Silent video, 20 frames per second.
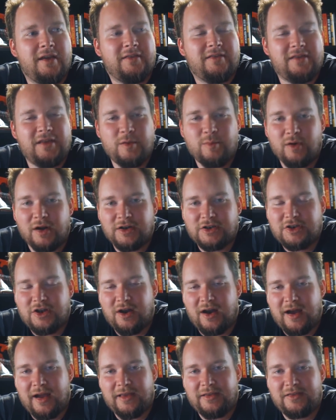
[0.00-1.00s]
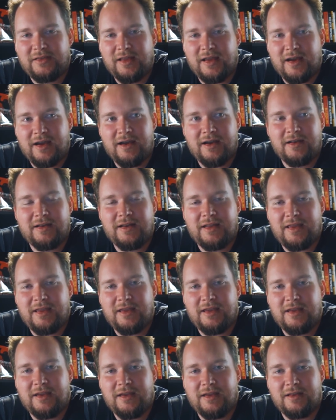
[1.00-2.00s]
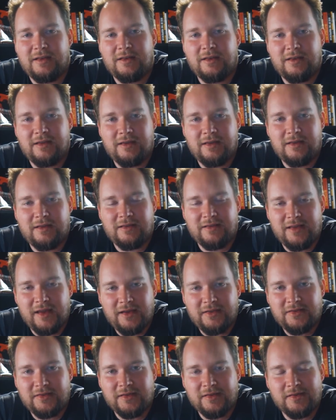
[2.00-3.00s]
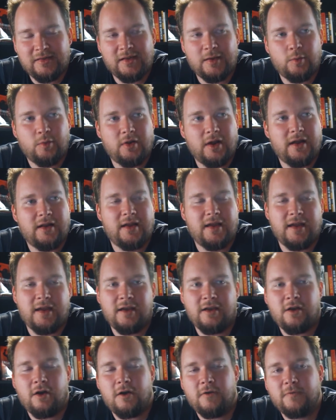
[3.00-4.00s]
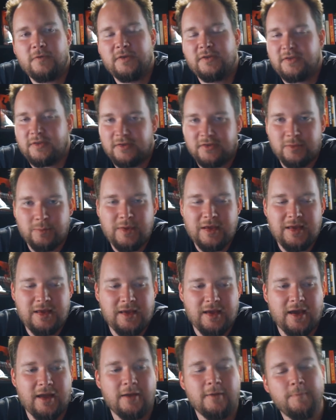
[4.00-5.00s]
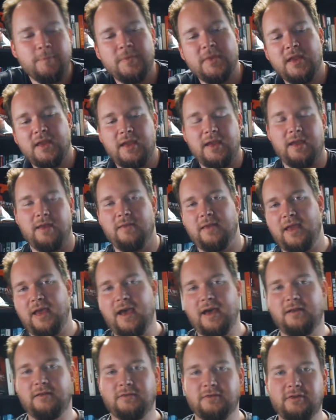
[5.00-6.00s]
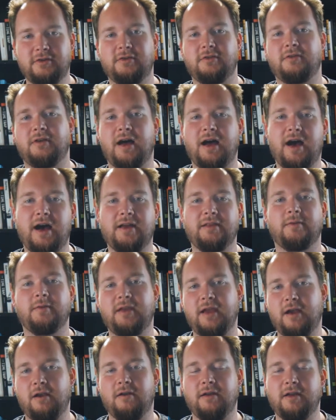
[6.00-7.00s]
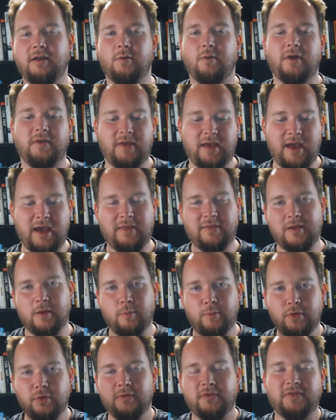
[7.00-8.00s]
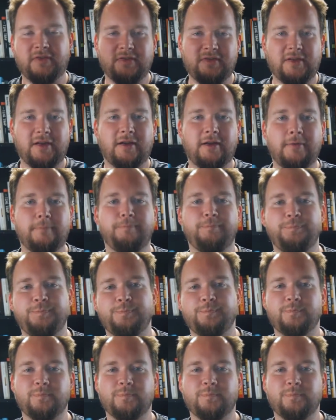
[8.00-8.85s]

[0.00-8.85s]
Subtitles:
ZBrush guys down in Texas, and we're at a conference I was speaking at, and they had a little art area where they had their booths set up